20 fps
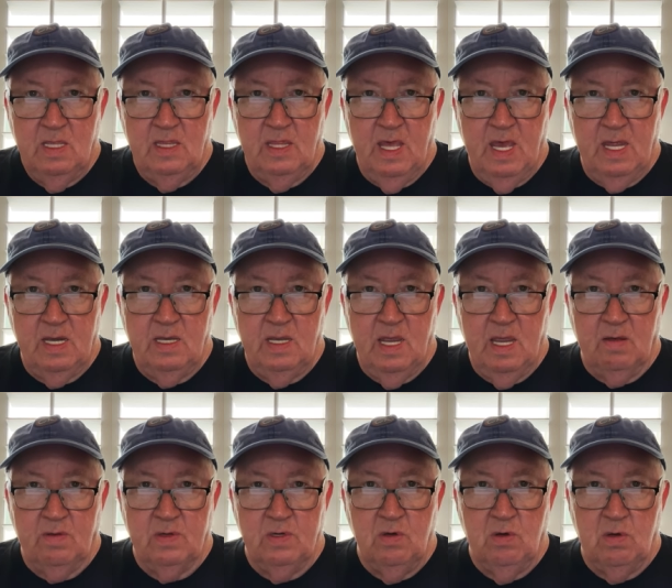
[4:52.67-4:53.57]
That
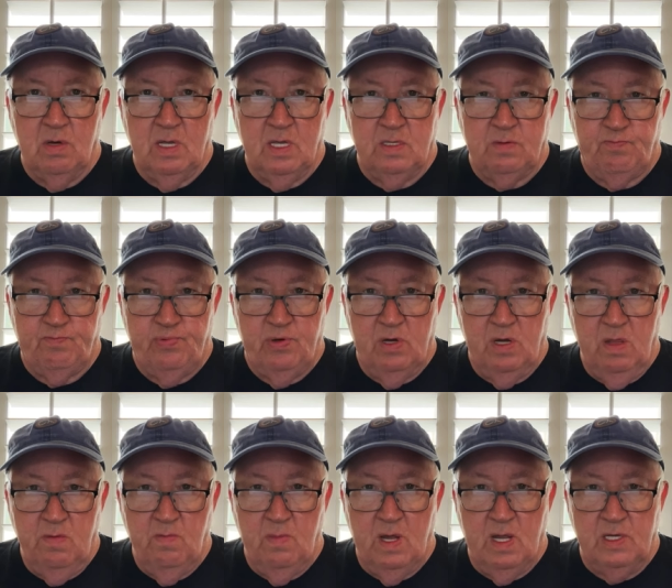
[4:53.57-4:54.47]
Ecuador has pretty
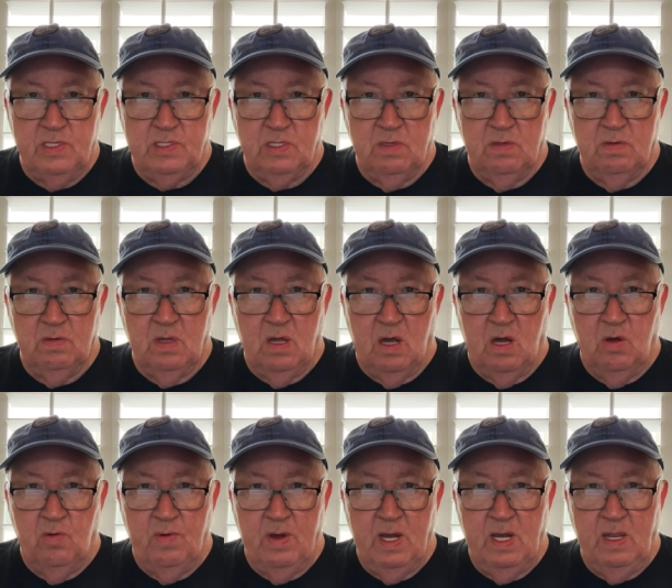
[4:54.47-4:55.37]
much
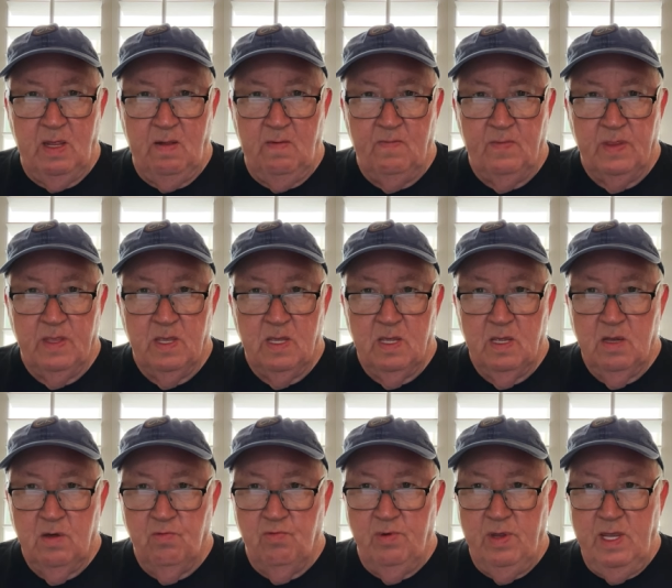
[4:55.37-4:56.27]
already
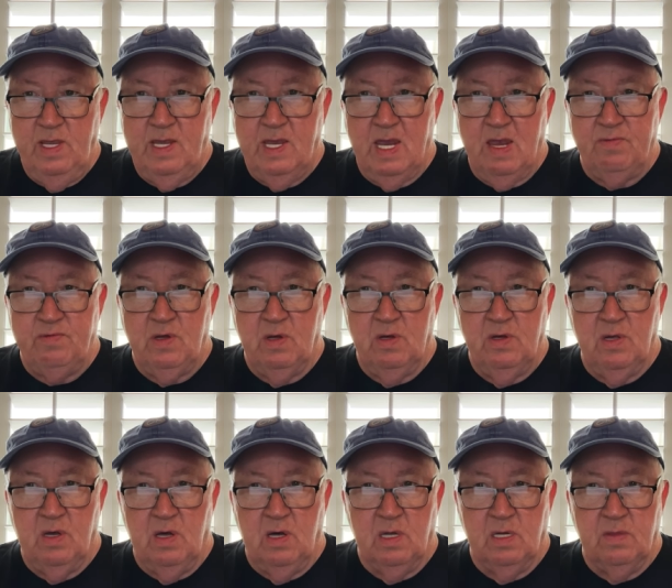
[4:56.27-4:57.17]
recaptured
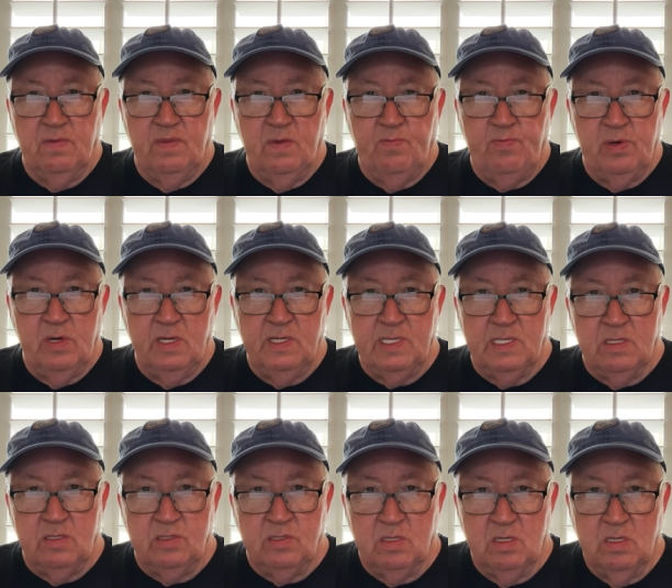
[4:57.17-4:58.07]
all of the
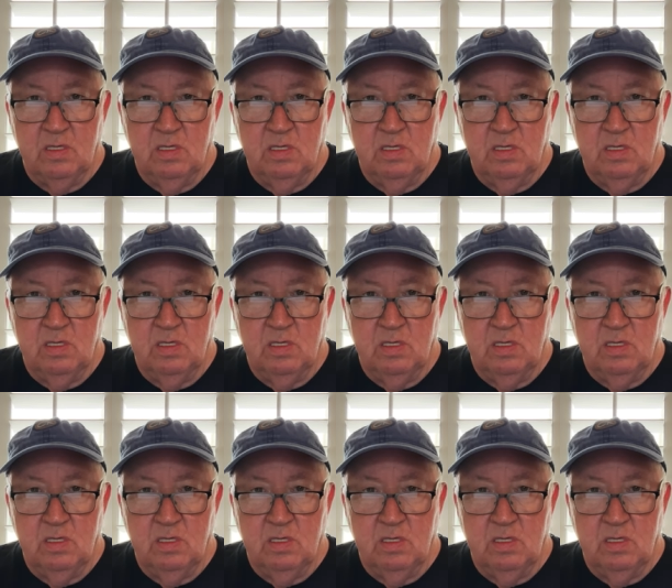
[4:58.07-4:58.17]
prisons,